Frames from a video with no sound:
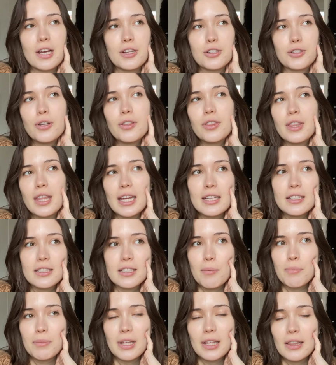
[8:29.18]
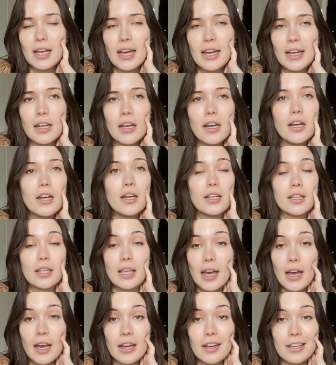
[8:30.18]
I should think something like,
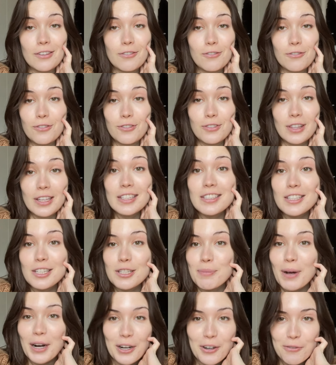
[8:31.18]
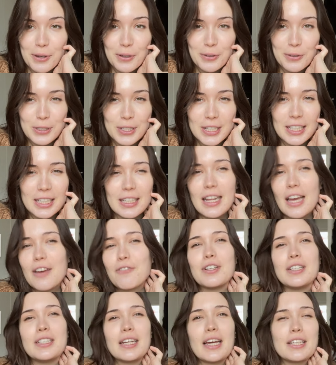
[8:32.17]
yeah, if this is part of my routine,
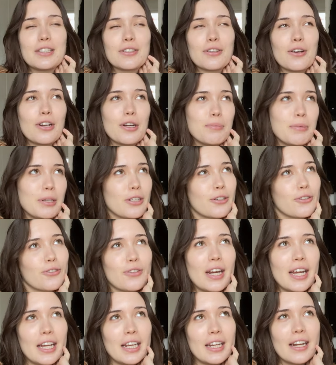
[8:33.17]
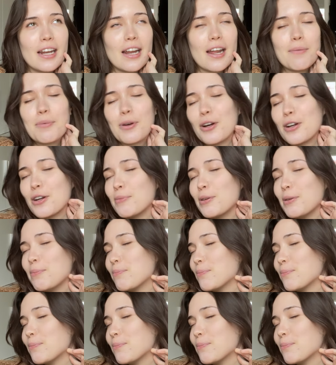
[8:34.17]
every day is gonna be great and I'm gonna be